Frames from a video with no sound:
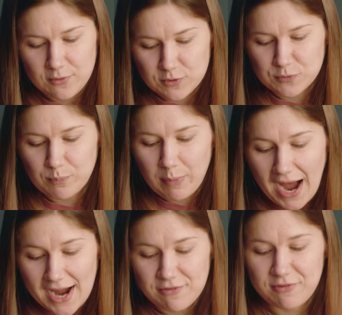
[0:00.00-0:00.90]
It was
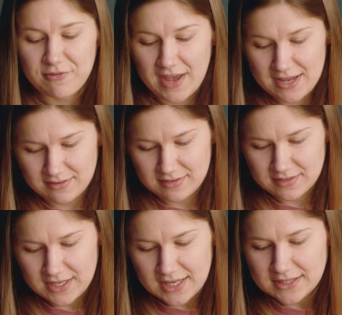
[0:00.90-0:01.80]
by
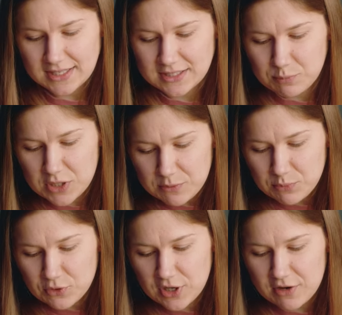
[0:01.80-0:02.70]
faith that the
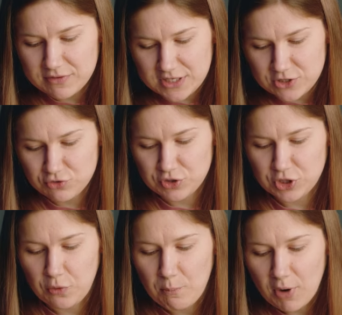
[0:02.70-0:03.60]
people of
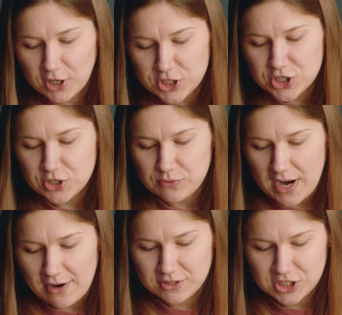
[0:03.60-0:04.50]
Israel marched
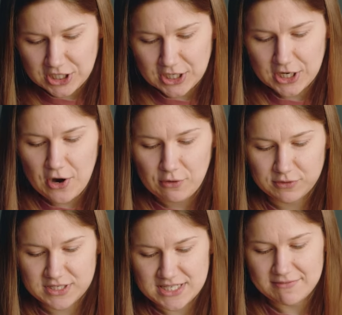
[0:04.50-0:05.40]
around Jericho
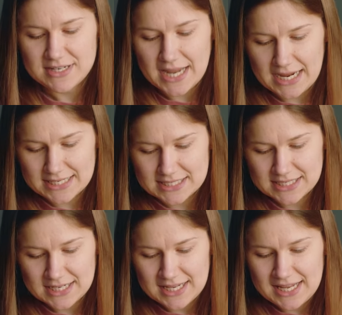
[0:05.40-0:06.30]
for seven days,
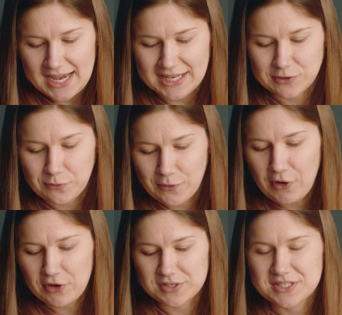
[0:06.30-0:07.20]
and the
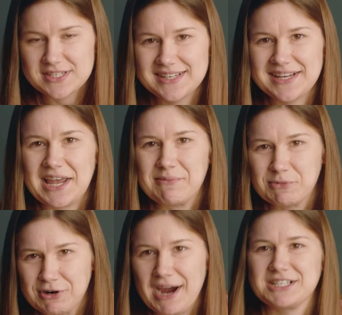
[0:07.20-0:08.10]
walls came
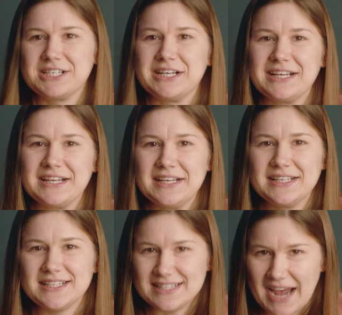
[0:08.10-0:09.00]
crashing
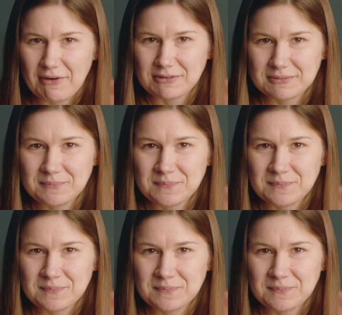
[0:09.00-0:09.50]
down.